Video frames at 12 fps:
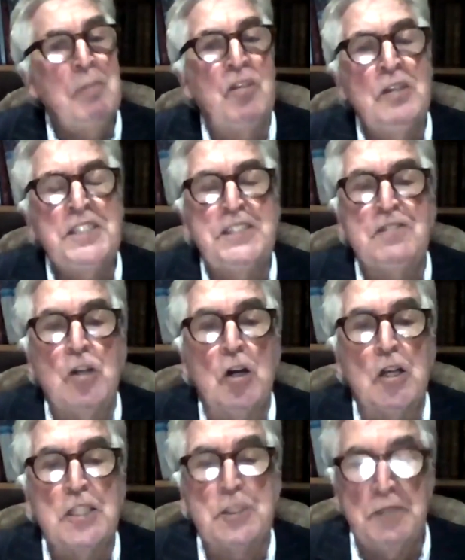Problem for
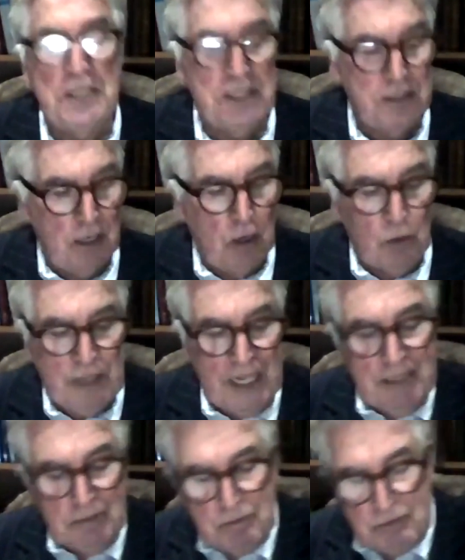us, of course, was,
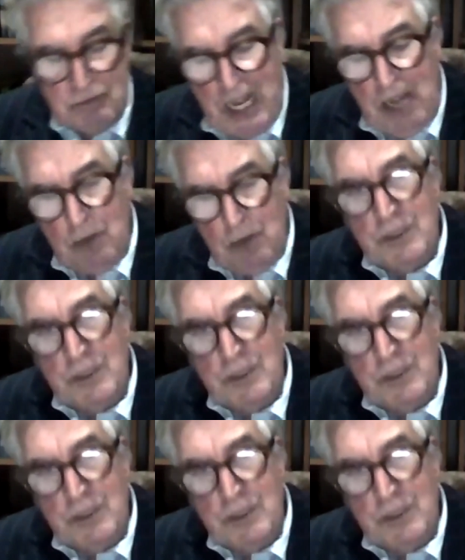okay,